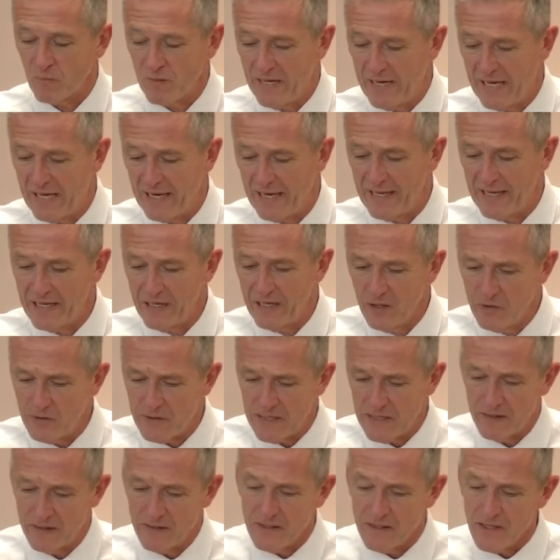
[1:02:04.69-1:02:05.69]

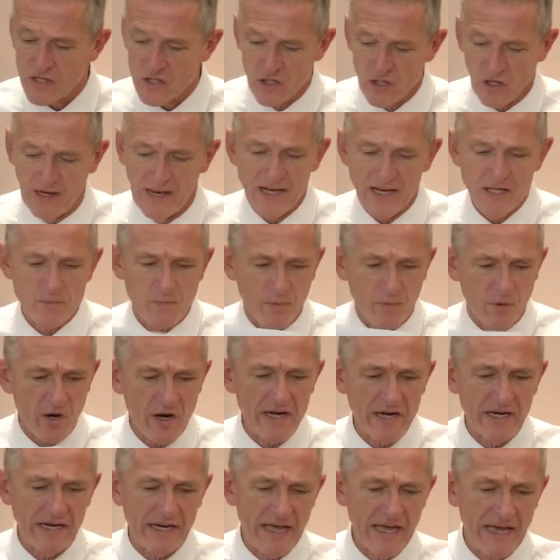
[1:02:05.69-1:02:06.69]
Hallelujah. So let's pray
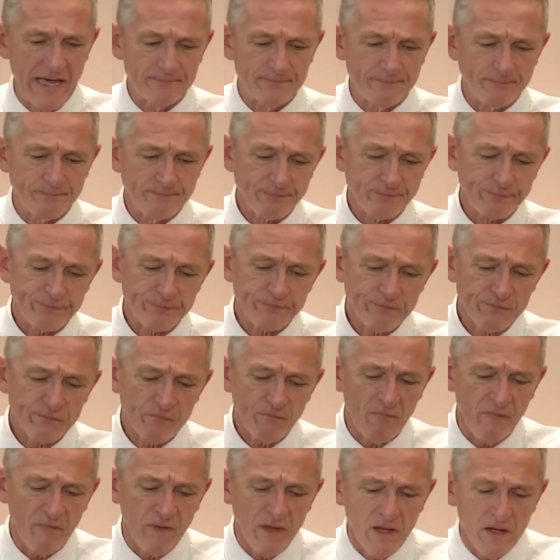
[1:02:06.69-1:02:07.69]
today.
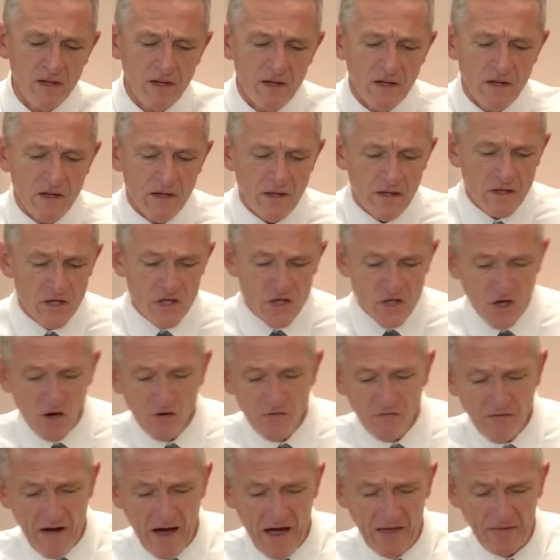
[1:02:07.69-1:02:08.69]
So,
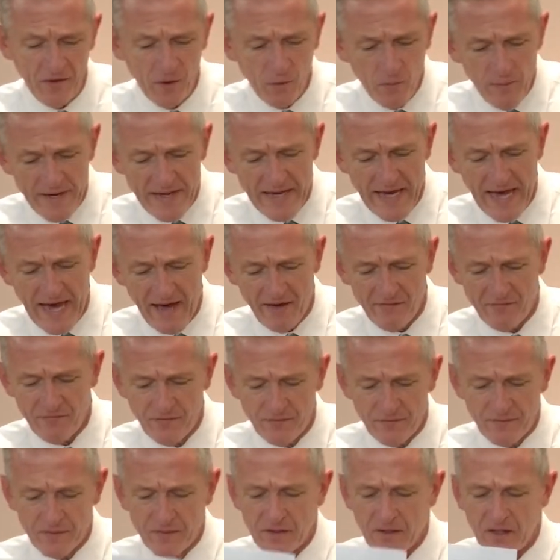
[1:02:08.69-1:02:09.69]
Father, we have
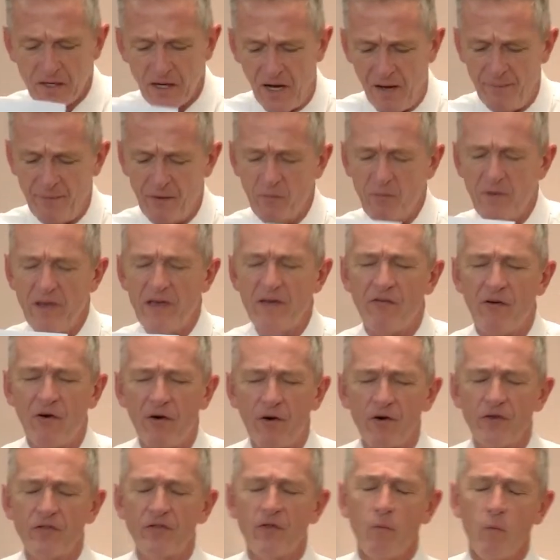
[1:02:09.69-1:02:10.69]
come and we have
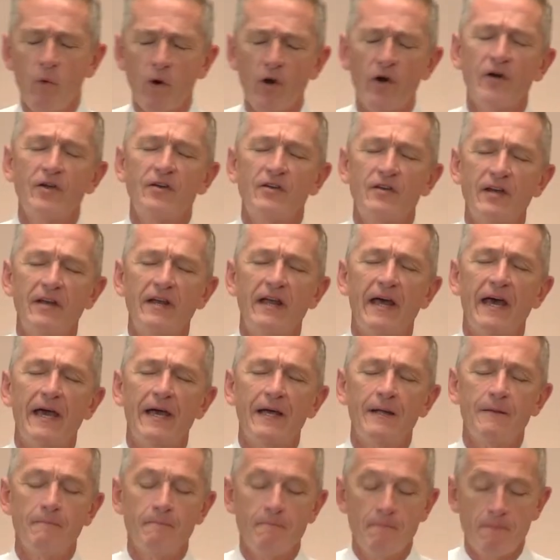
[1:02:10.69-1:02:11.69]
heard the Word
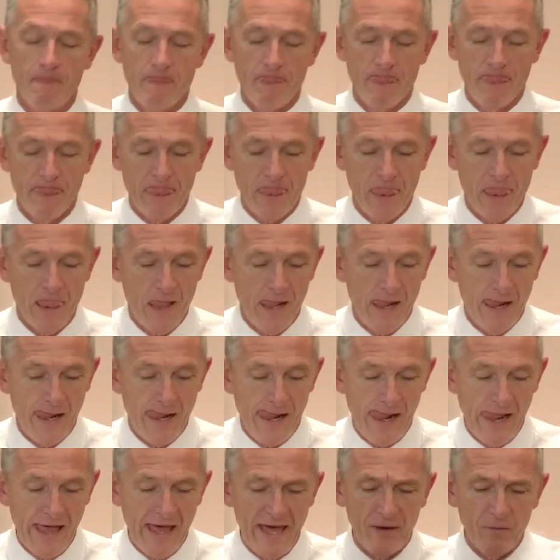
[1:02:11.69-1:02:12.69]
today,
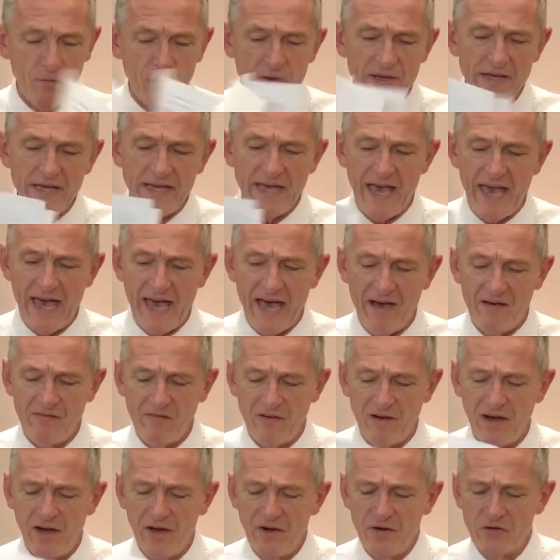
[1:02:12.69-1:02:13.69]
and we have
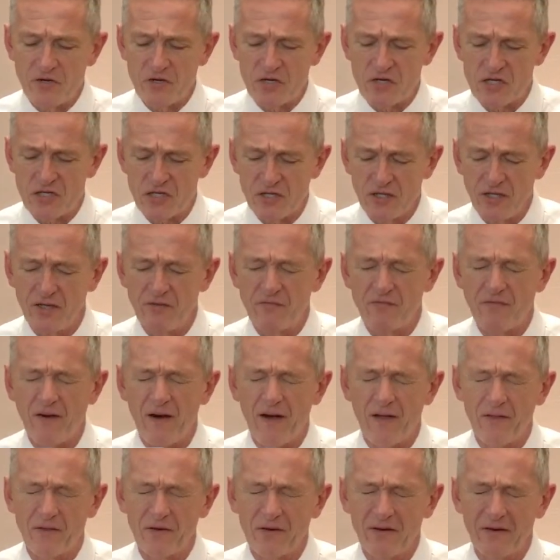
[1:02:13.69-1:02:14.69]
understood,
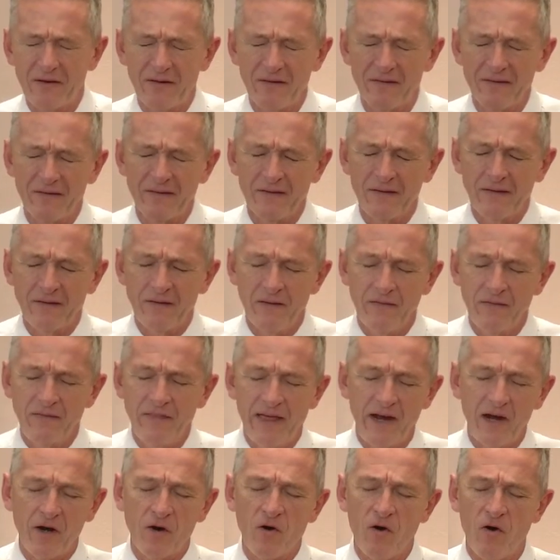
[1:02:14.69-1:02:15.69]
Father,
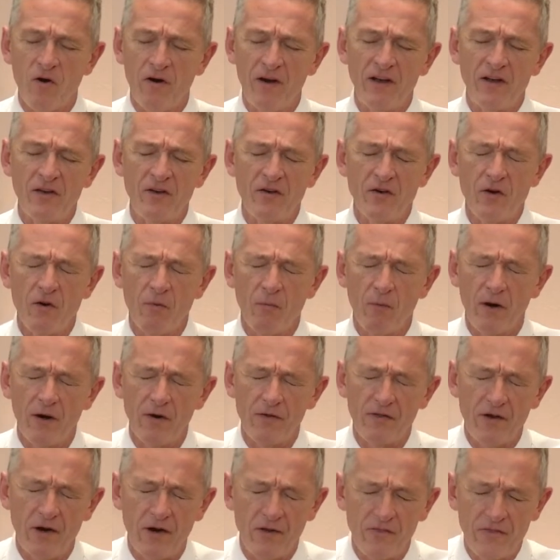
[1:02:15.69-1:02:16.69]
that according to your
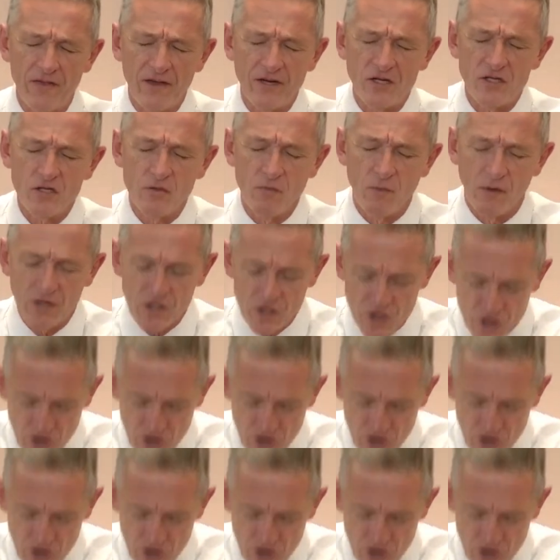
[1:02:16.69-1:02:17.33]
Word, there are things you want to